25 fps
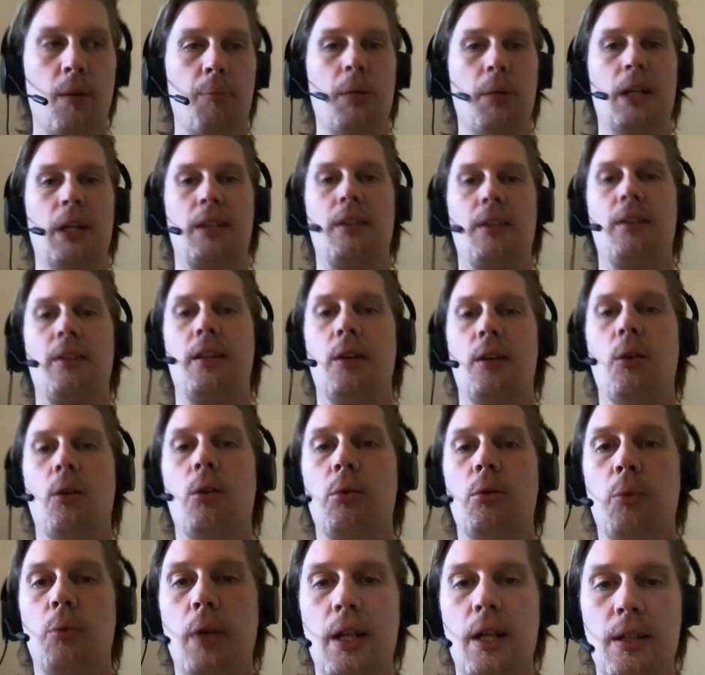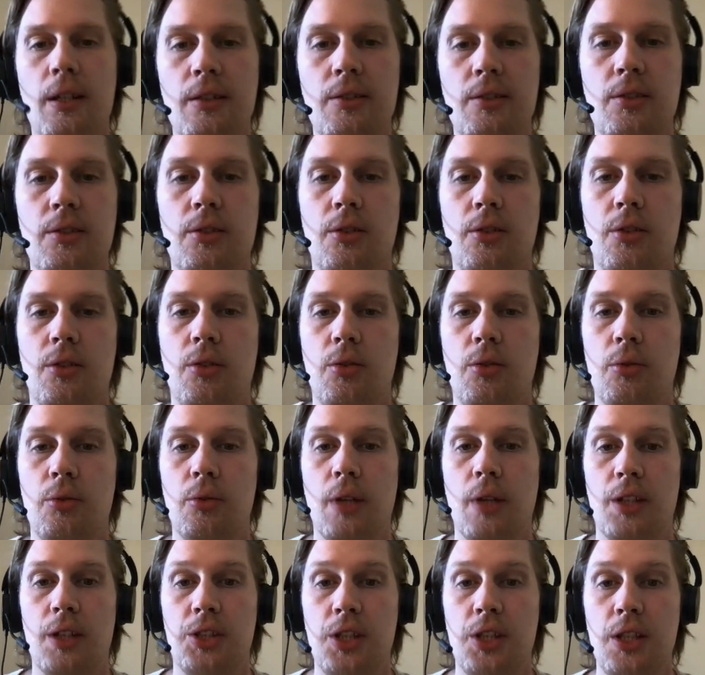But there are ways
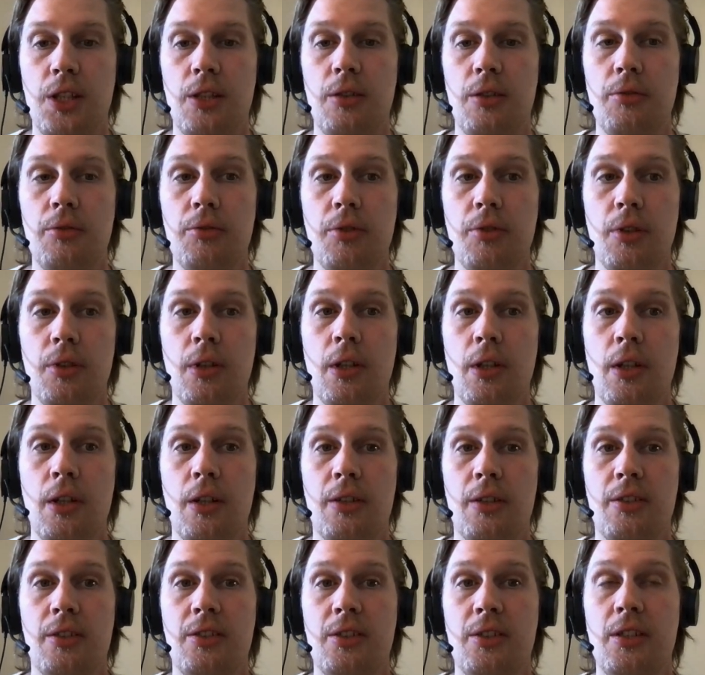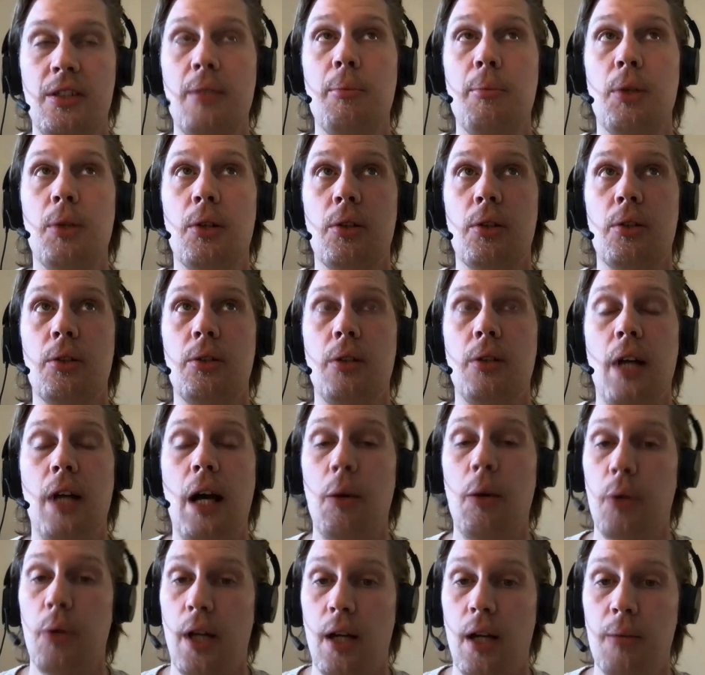to achieve similar
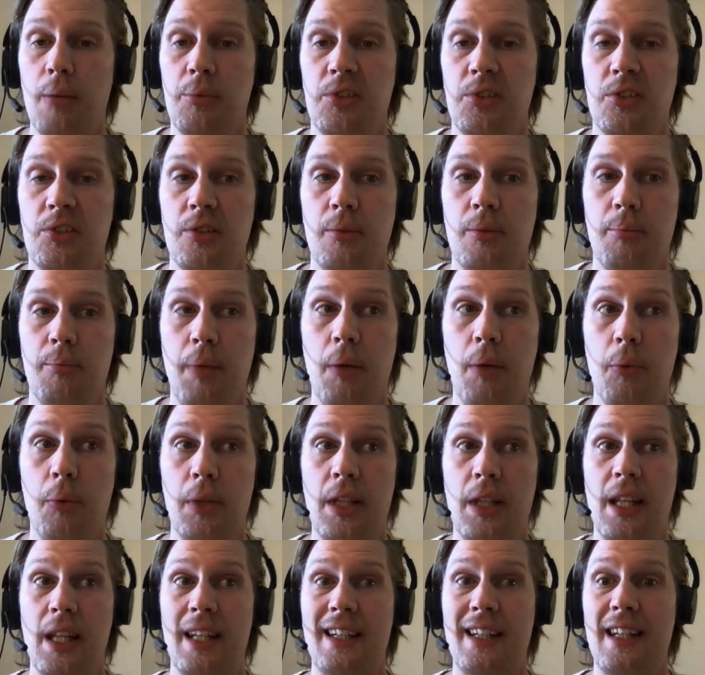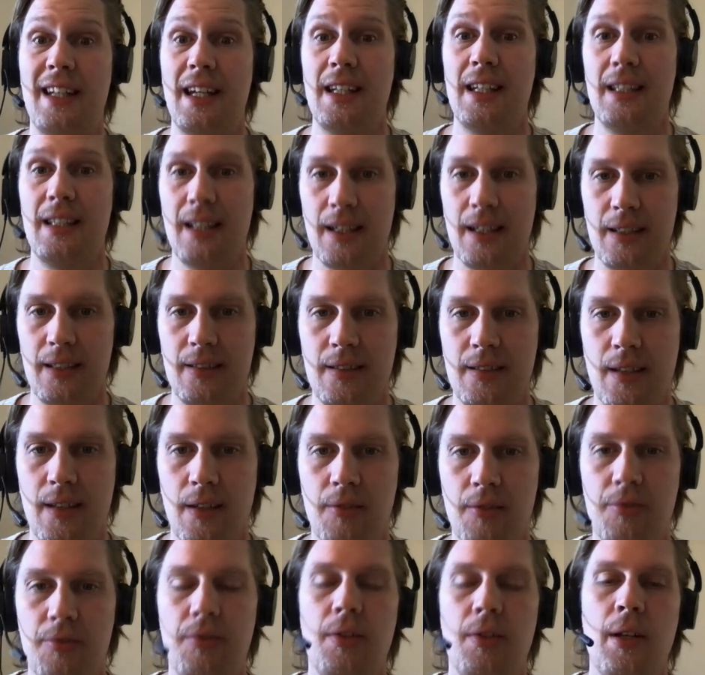outcomes, but with data
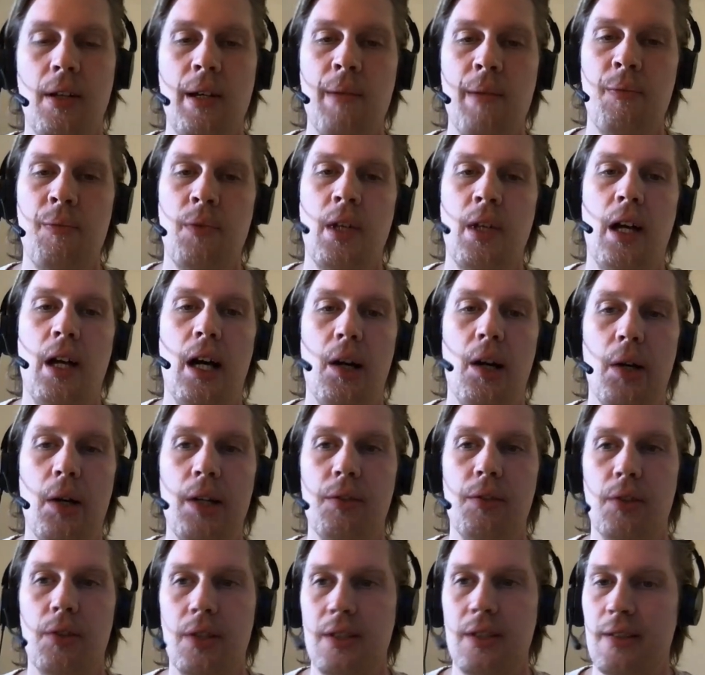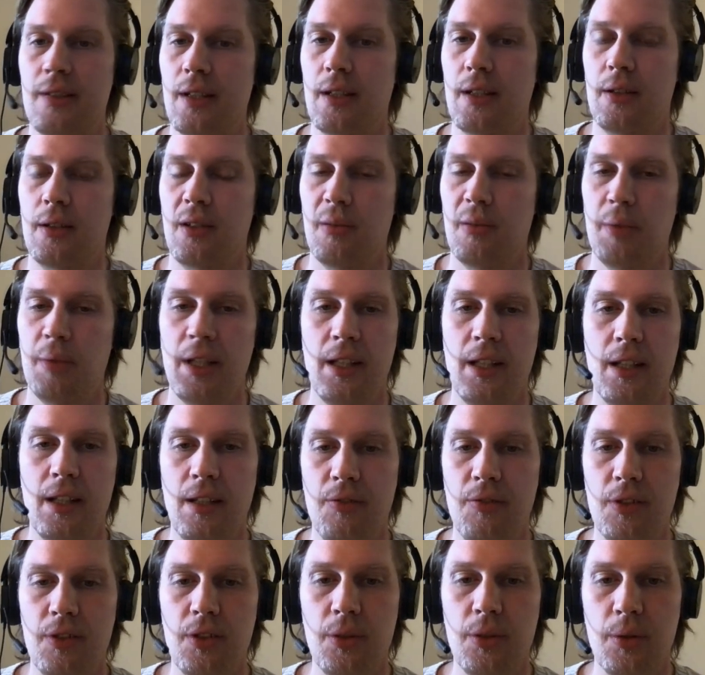itself. However, it's a completely
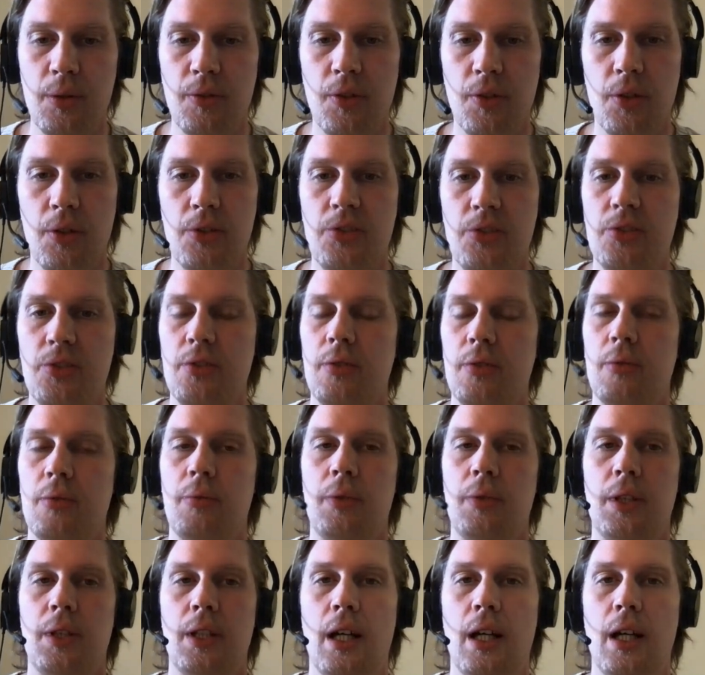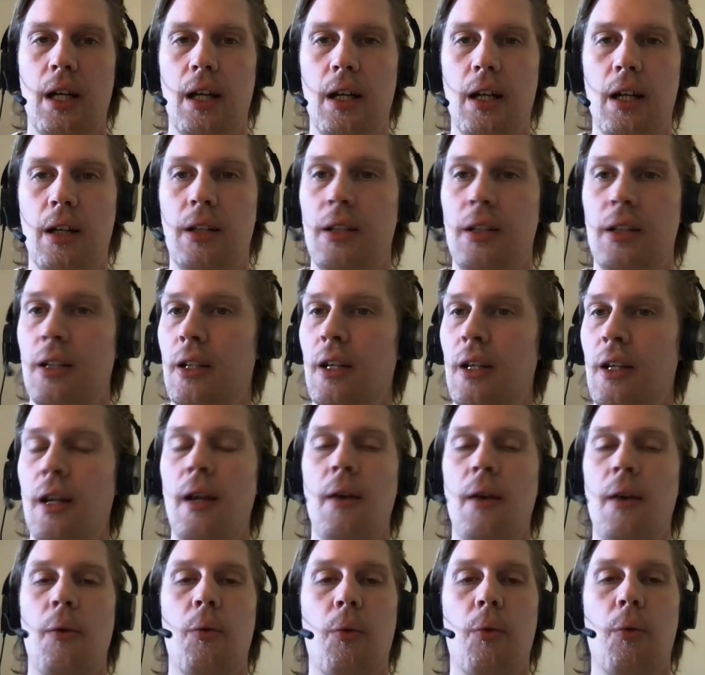different universe with a
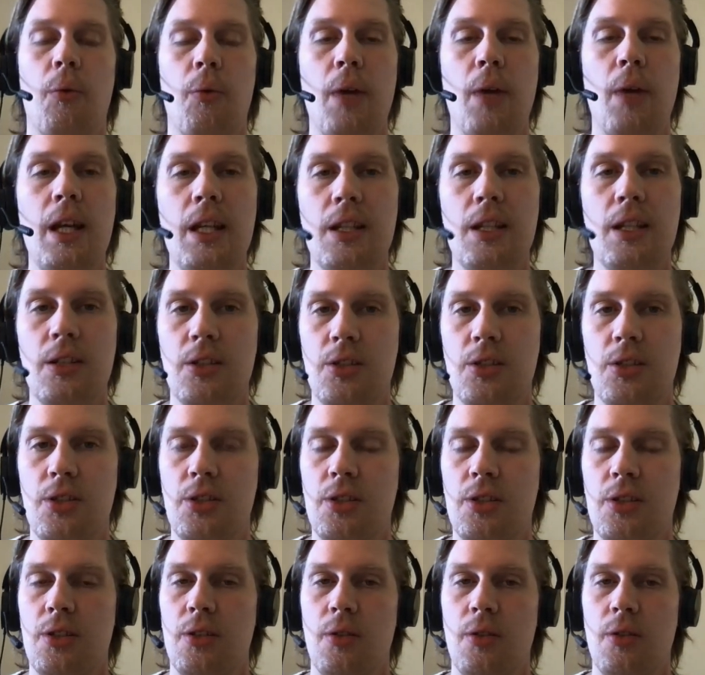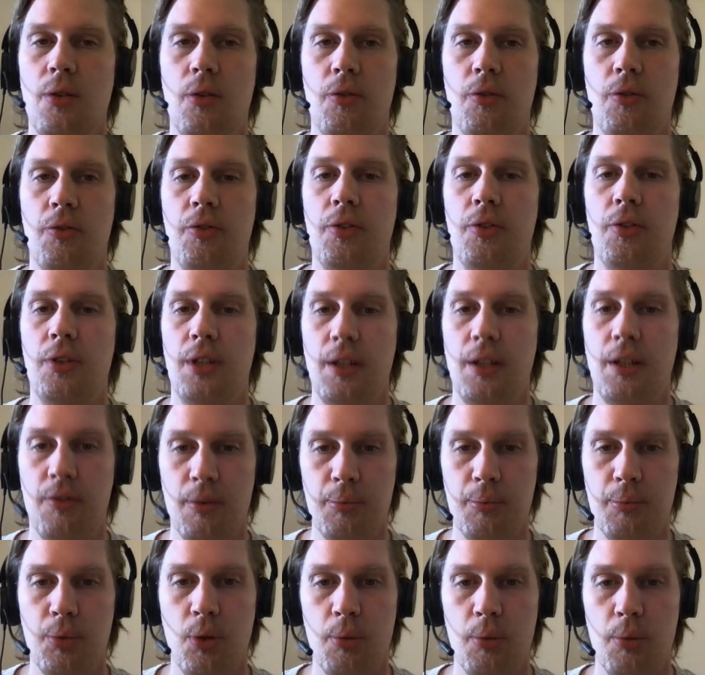range of
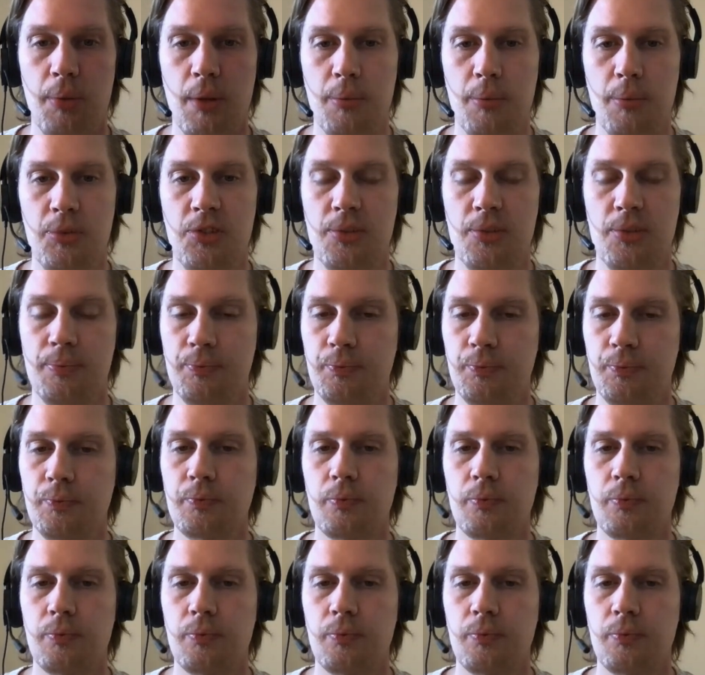different problems.